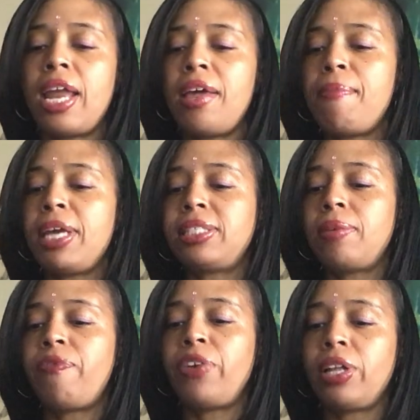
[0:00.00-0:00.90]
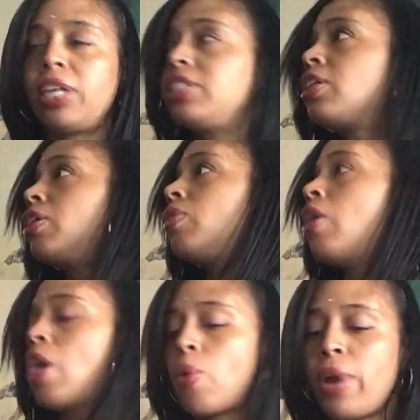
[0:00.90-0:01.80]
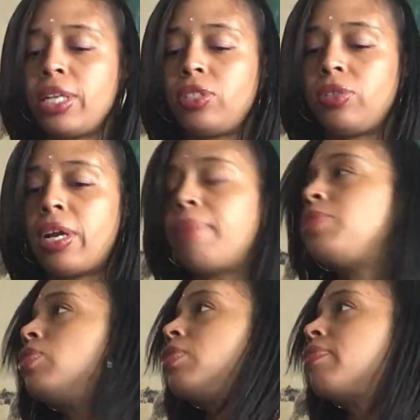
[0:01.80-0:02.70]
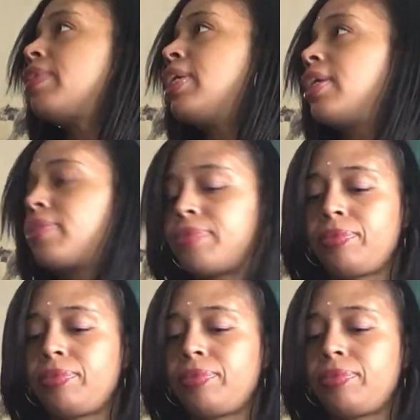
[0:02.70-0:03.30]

And it makes them feel as though, wait, dude, I'm doing a reading.